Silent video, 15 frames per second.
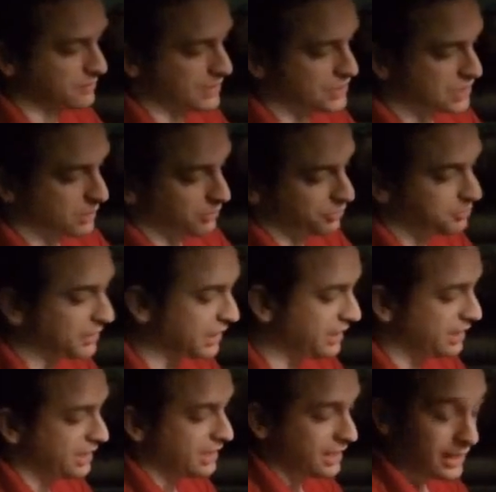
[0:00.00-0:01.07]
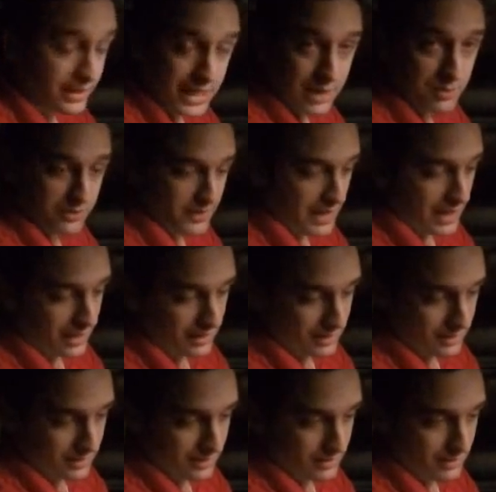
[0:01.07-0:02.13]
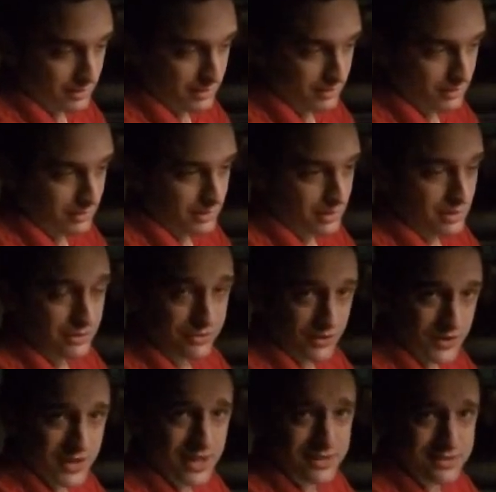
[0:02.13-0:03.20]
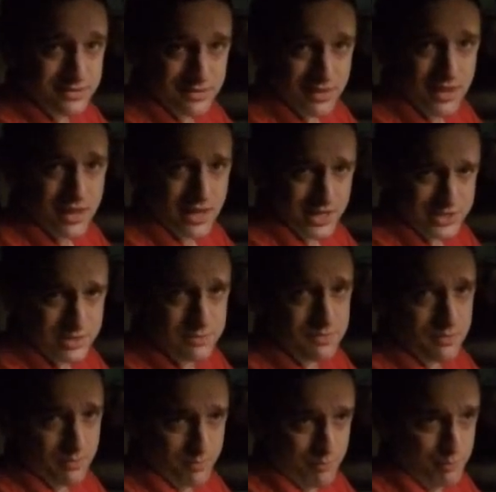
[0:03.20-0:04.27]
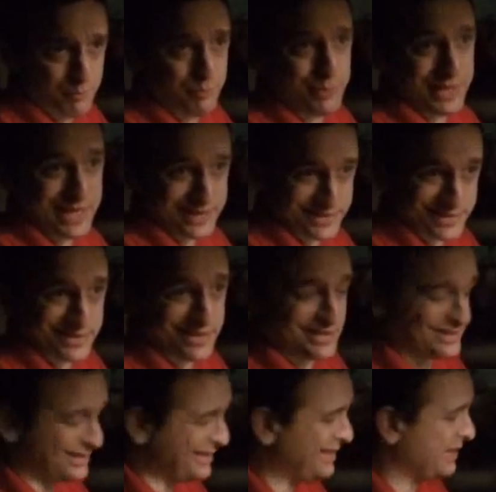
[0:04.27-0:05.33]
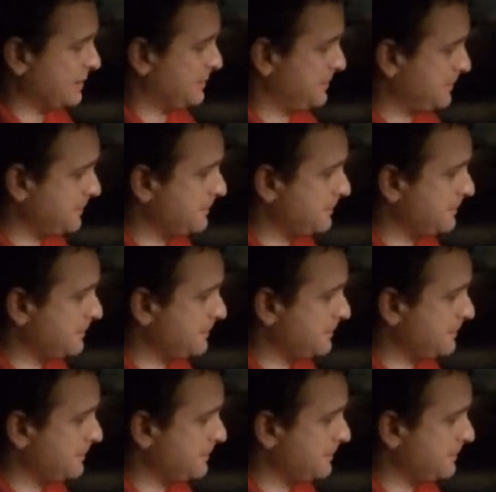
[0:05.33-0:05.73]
of my troubles, but it came with that. So you got some beats in this thing.